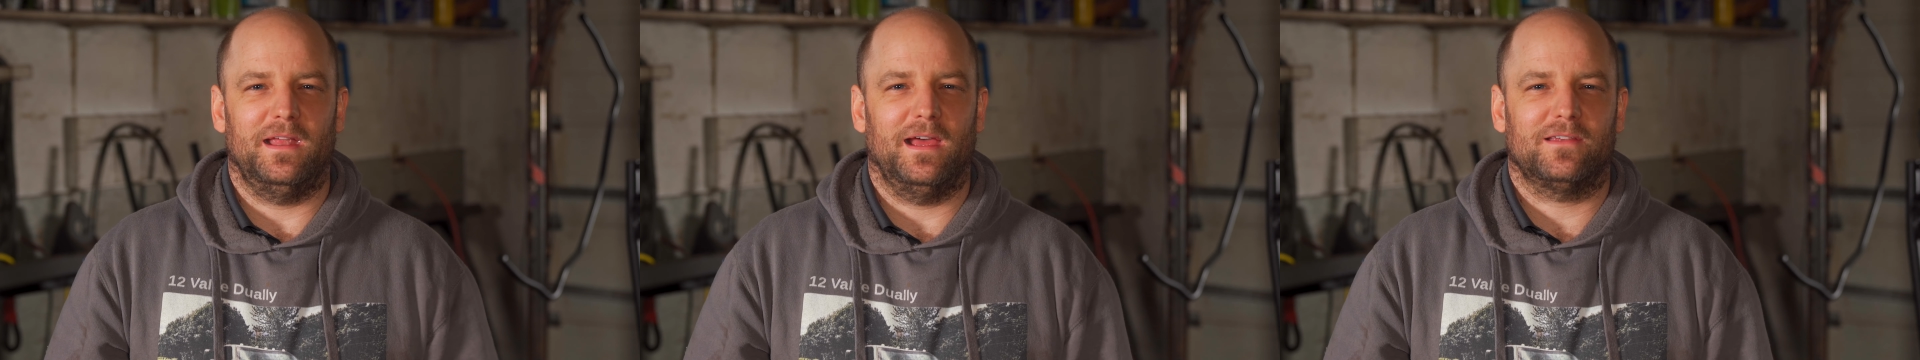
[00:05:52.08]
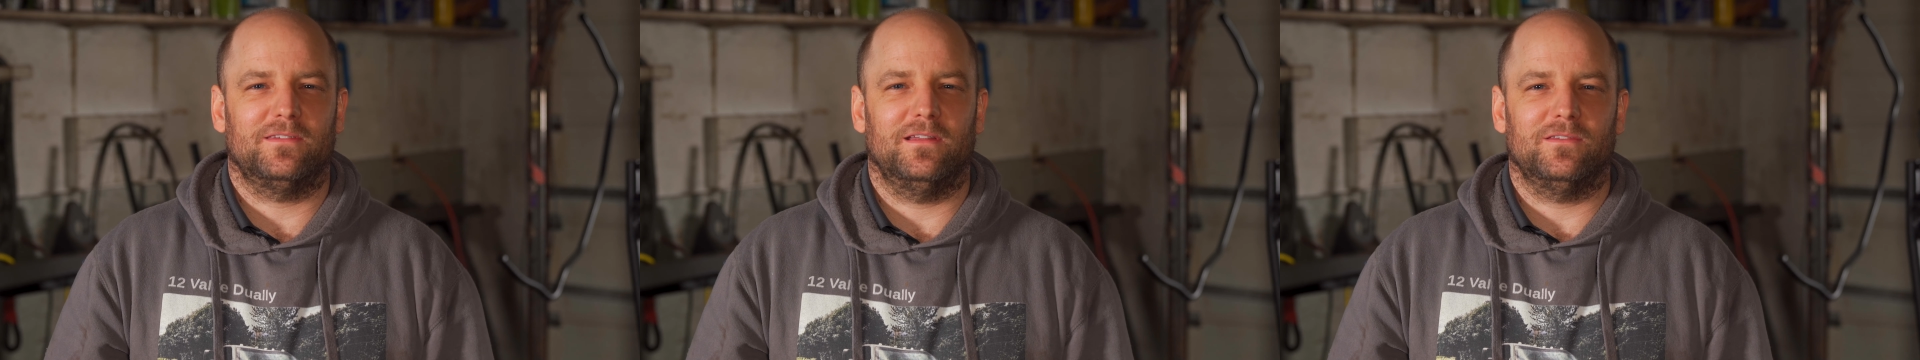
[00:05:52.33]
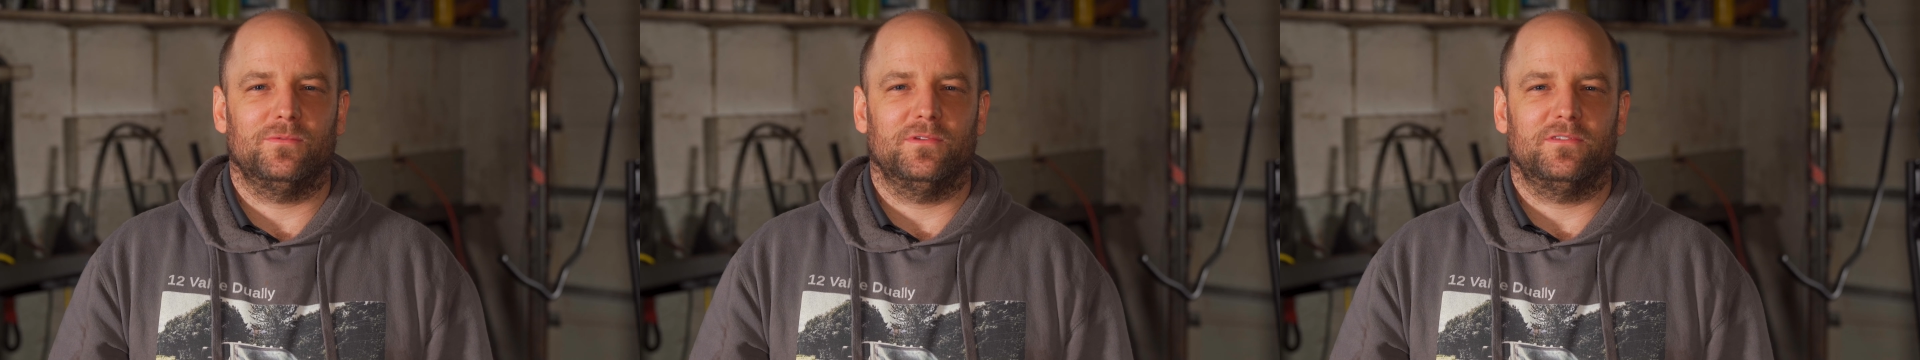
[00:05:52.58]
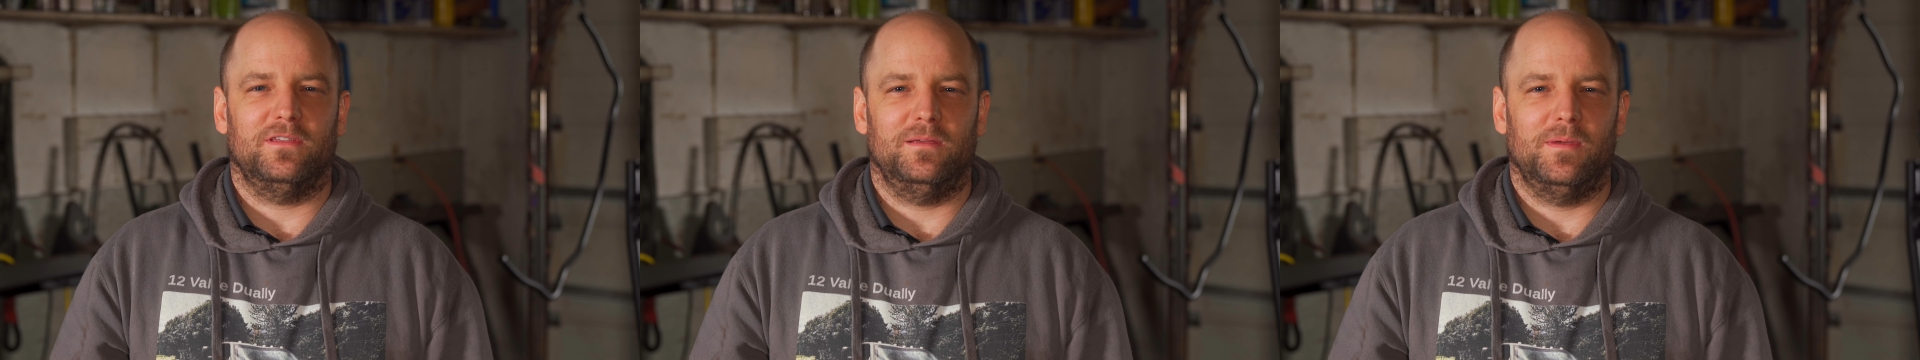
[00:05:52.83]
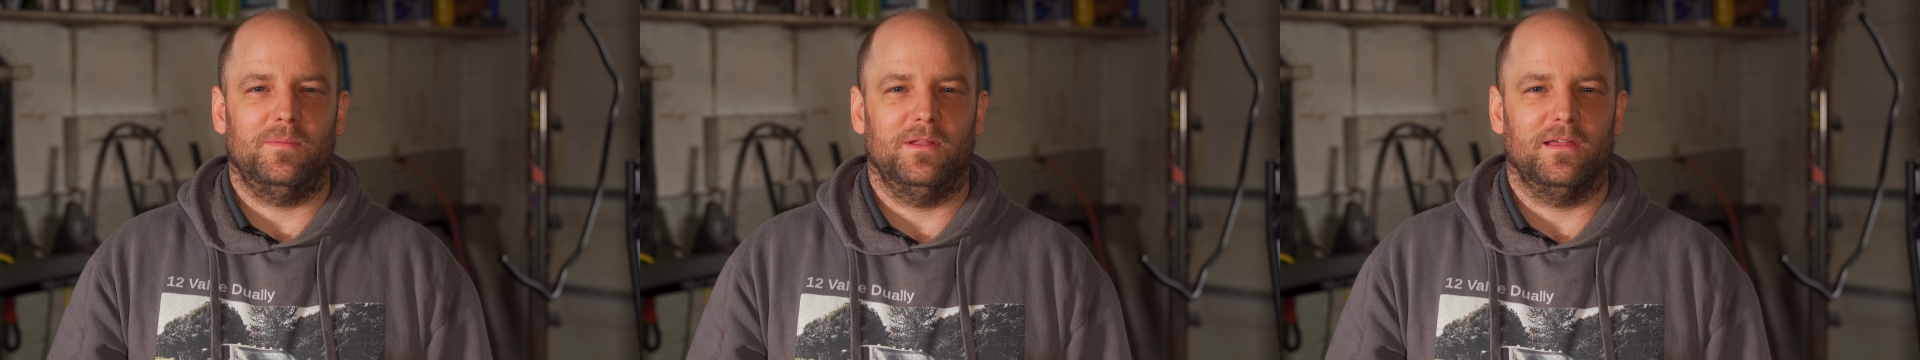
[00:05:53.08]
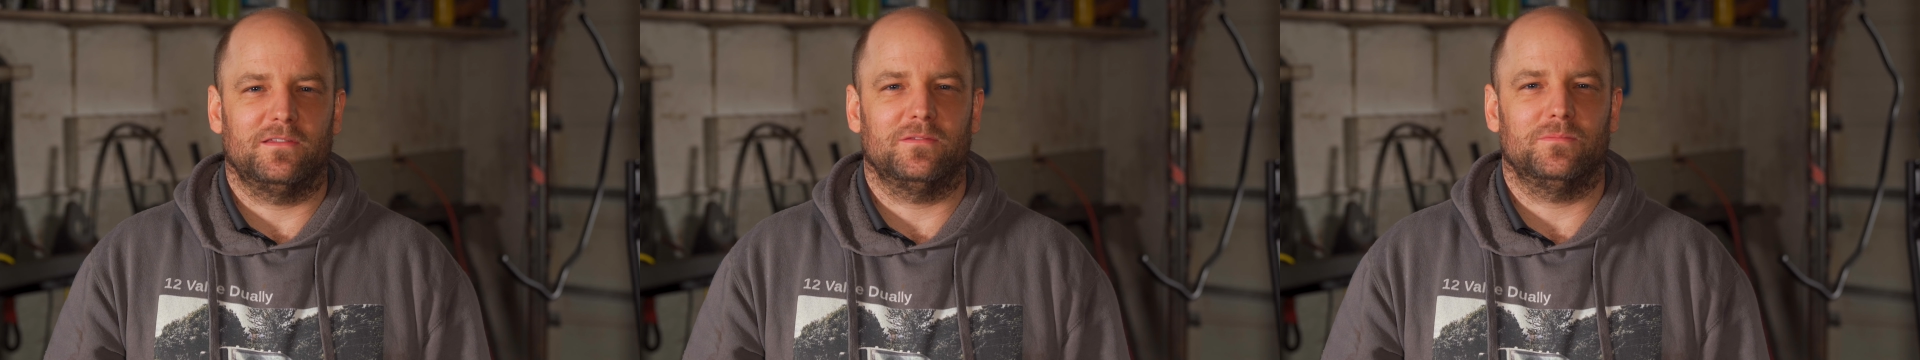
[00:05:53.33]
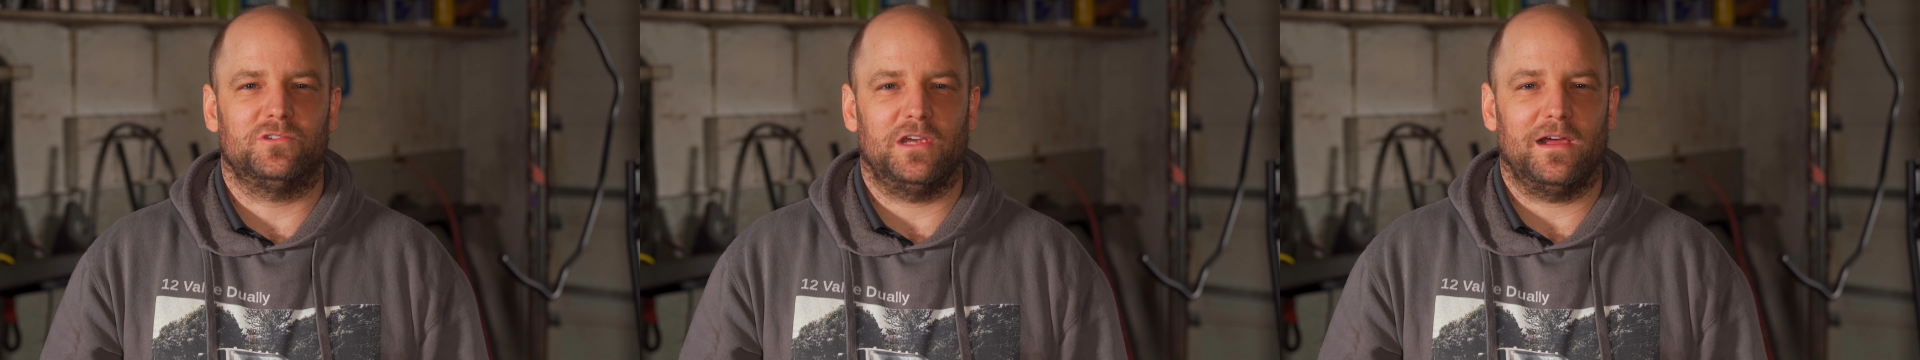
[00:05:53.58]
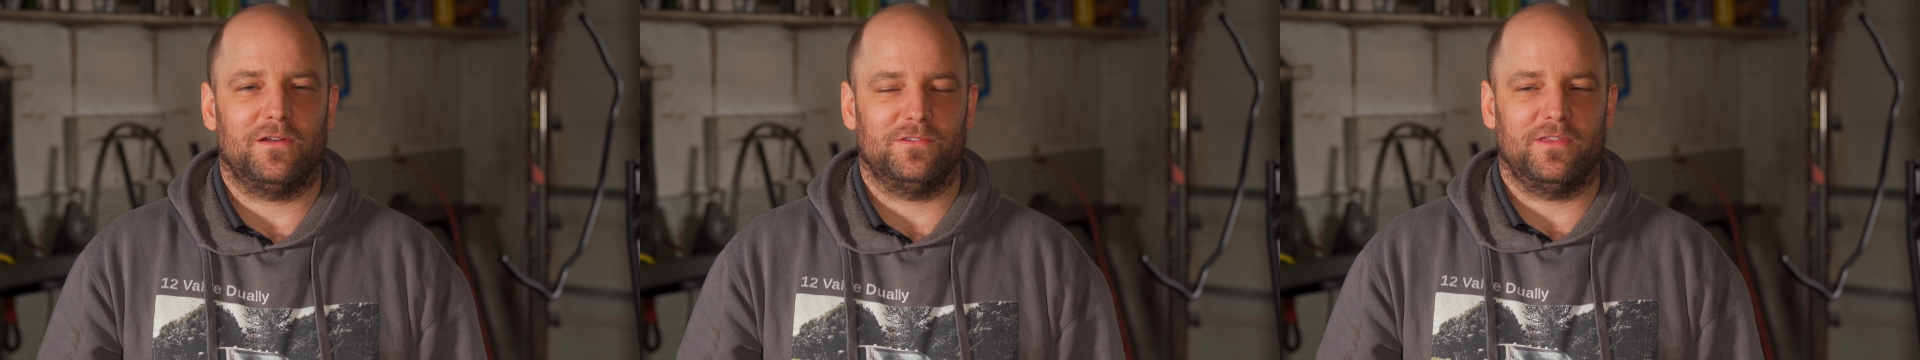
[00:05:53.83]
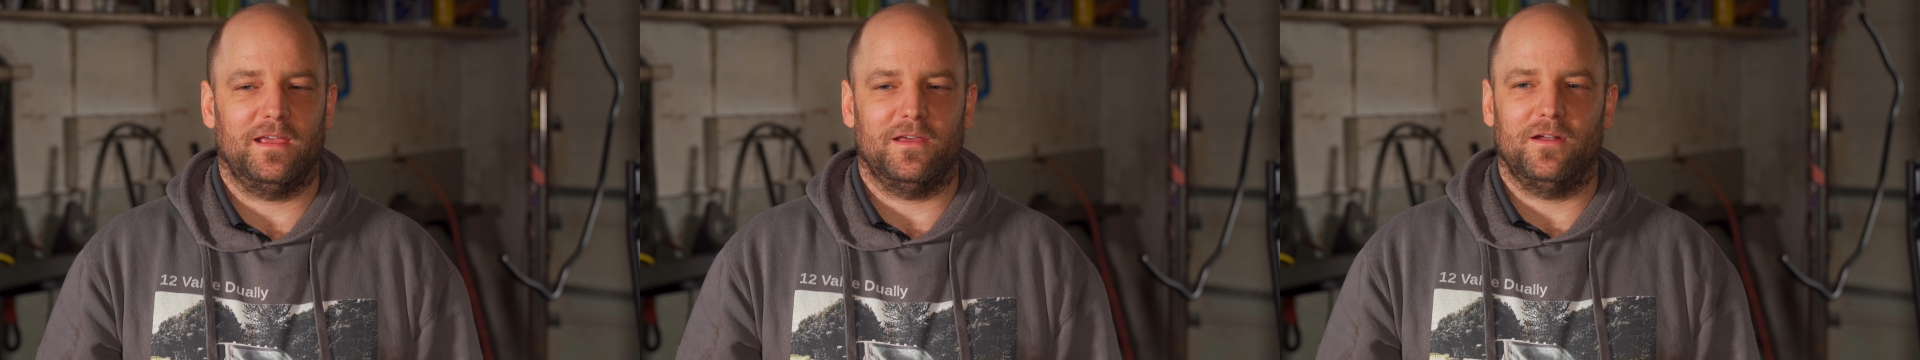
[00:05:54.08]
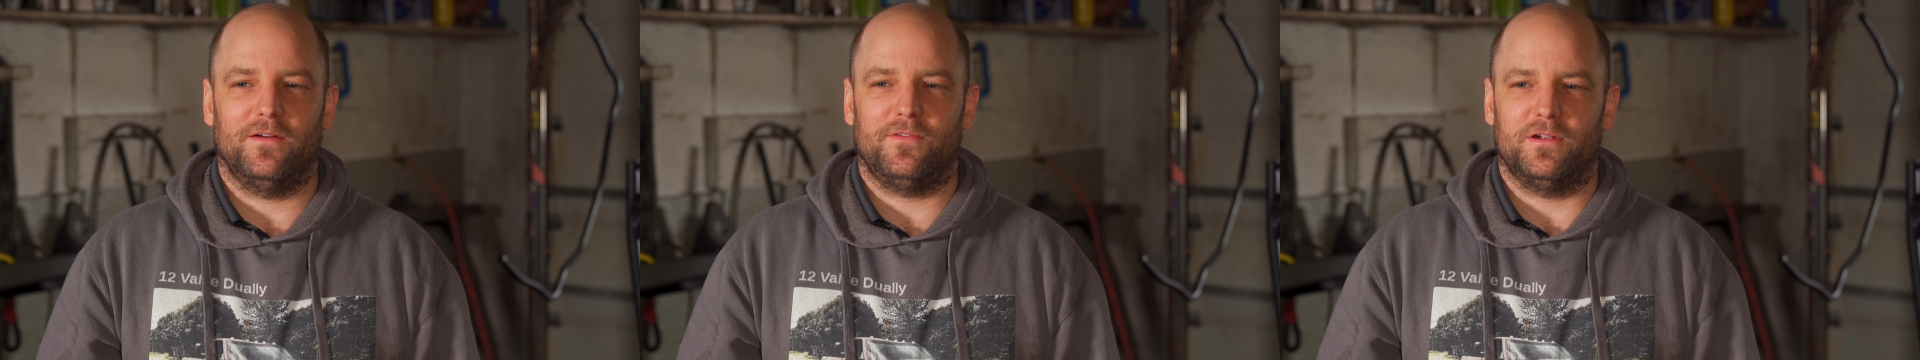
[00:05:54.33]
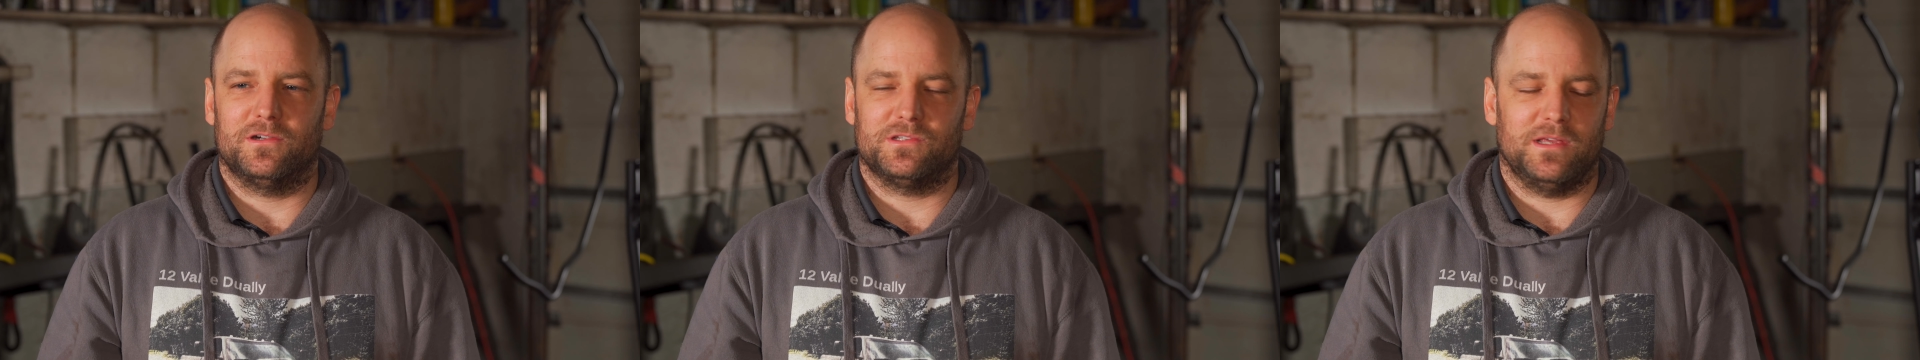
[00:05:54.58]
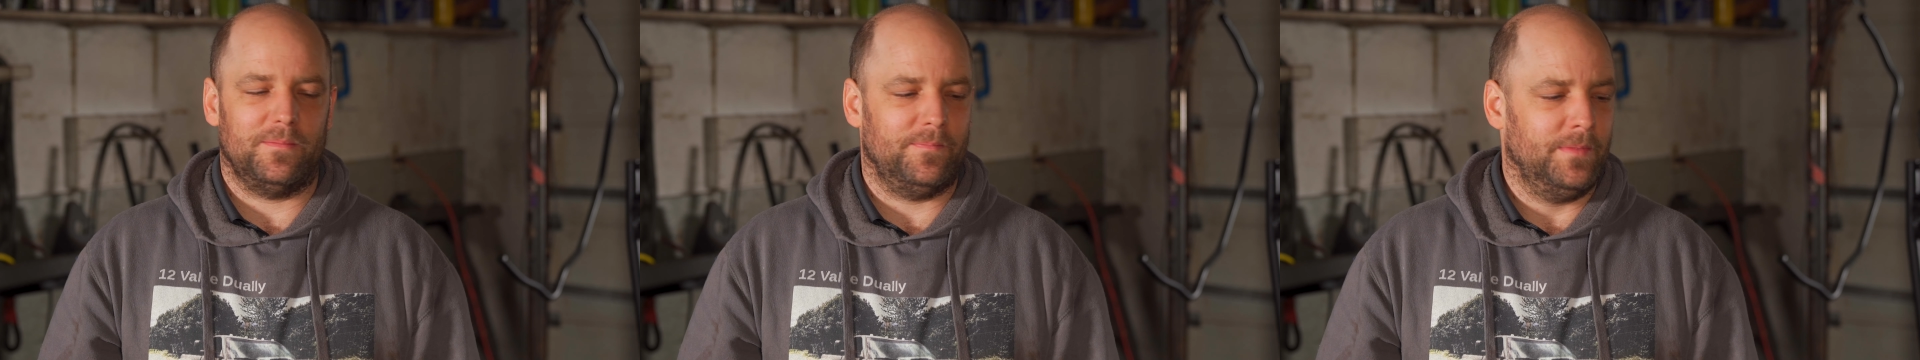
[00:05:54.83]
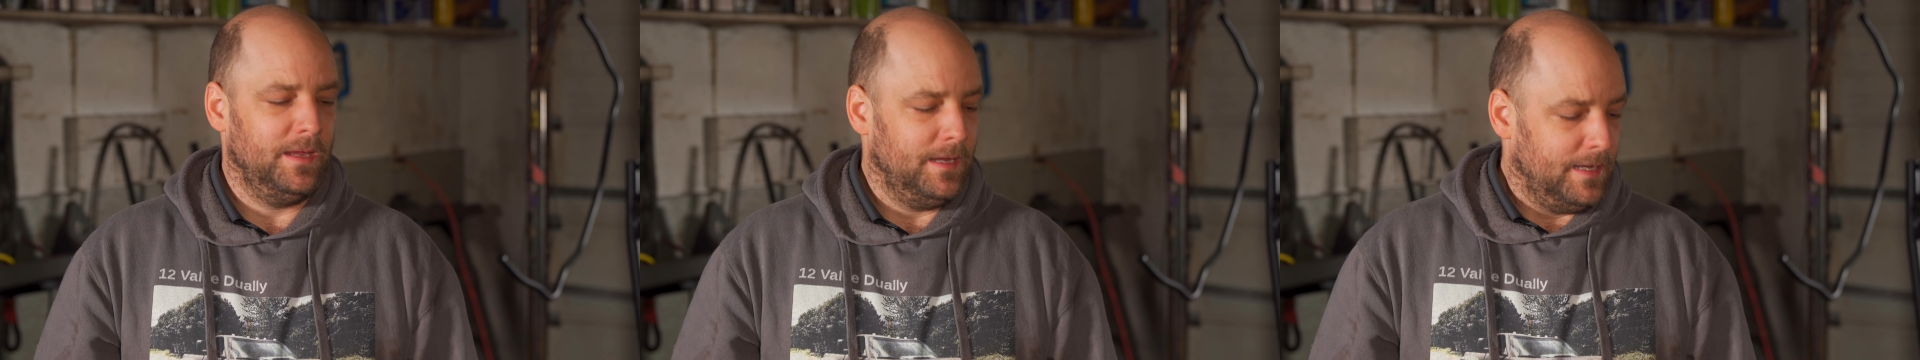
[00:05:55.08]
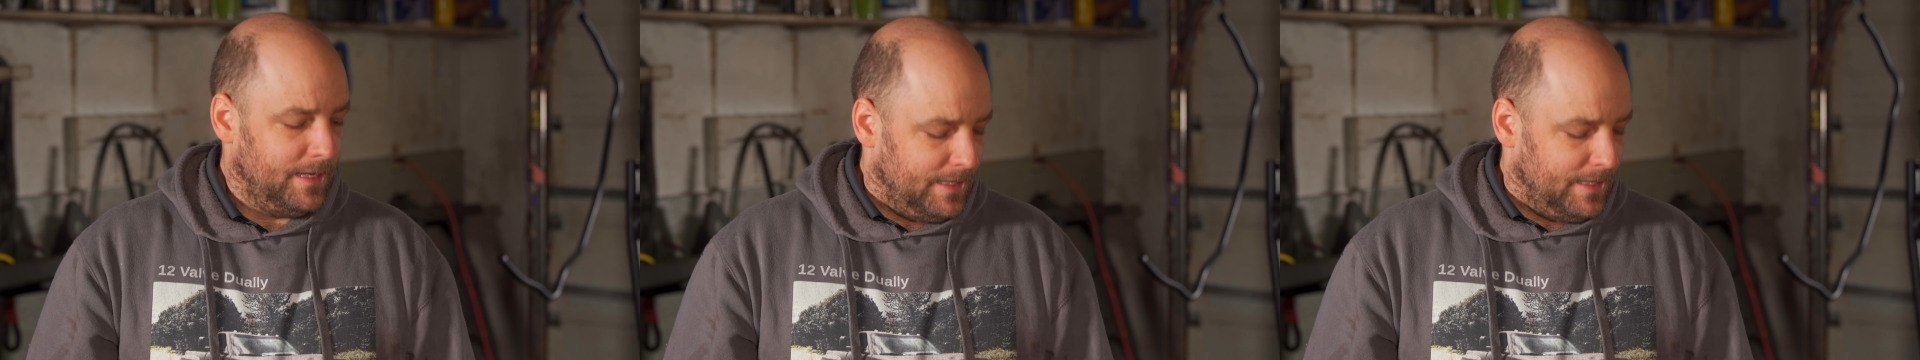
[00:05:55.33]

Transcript: accents, we'll see, maybe like some shackles hanging off there or something.